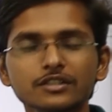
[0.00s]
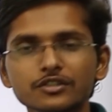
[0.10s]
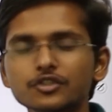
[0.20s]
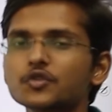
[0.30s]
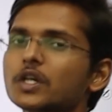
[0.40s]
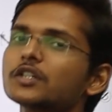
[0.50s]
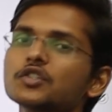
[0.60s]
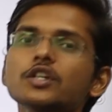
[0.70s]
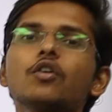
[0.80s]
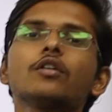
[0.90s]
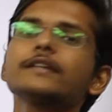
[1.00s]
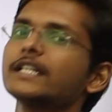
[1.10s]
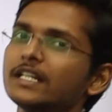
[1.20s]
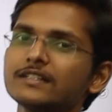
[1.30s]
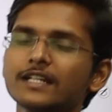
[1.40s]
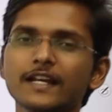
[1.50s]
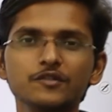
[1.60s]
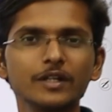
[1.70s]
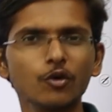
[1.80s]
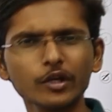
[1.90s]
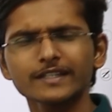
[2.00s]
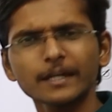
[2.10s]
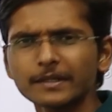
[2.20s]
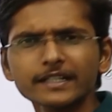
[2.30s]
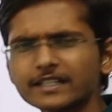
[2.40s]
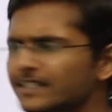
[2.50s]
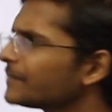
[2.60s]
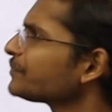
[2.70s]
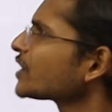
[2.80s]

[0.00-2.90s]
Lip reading: structure of NaCl as well. Okay, simultaneously.